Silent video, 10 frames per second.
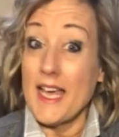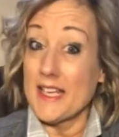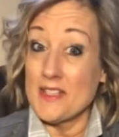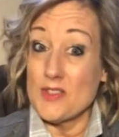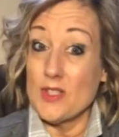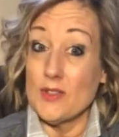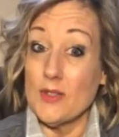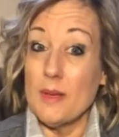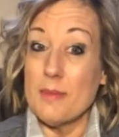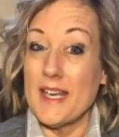I can still
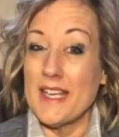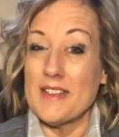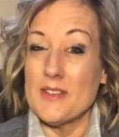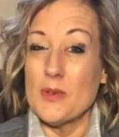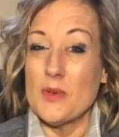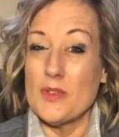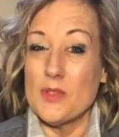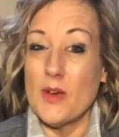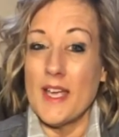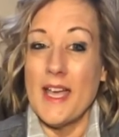do it, but I can do it with
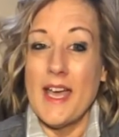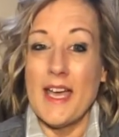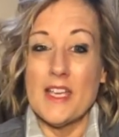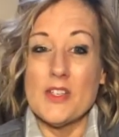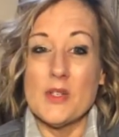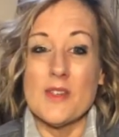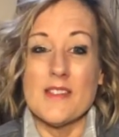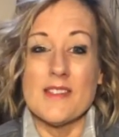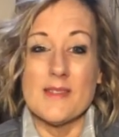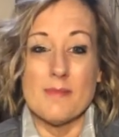joy. I can do it with a
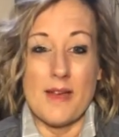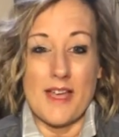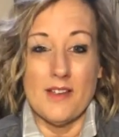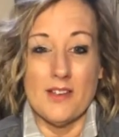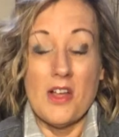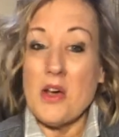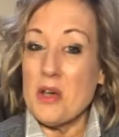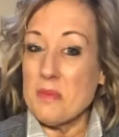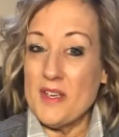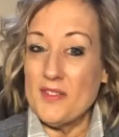smile
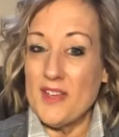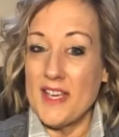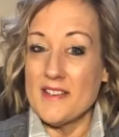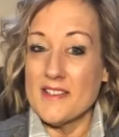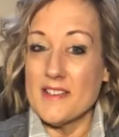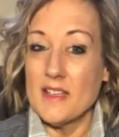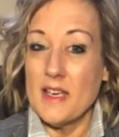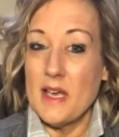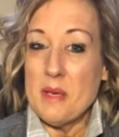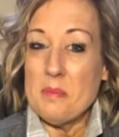on my face,
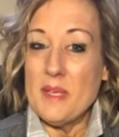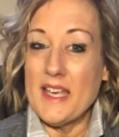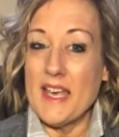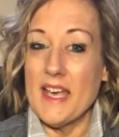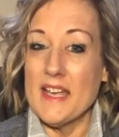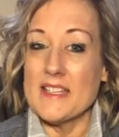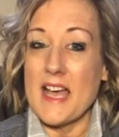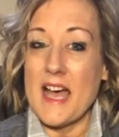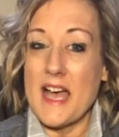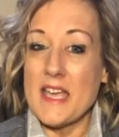because
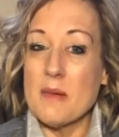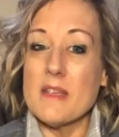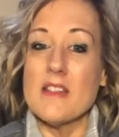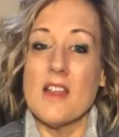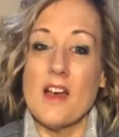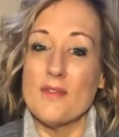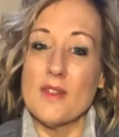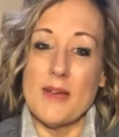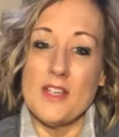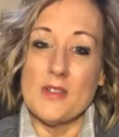I am in love
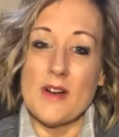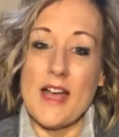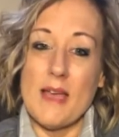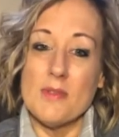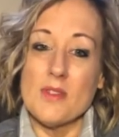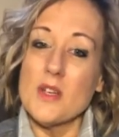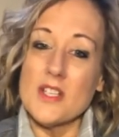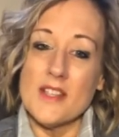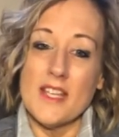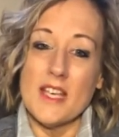with my tribe. So I want
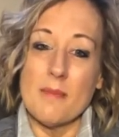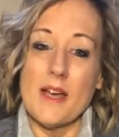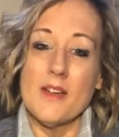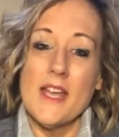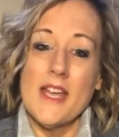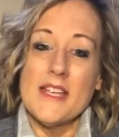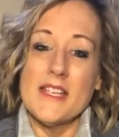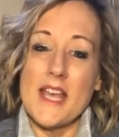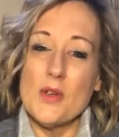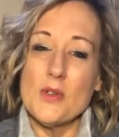you to think about
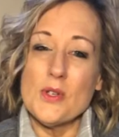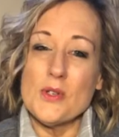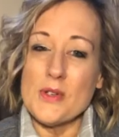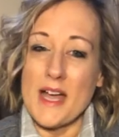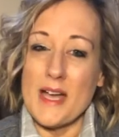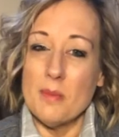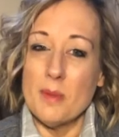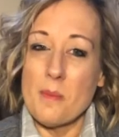today, who's your tribe?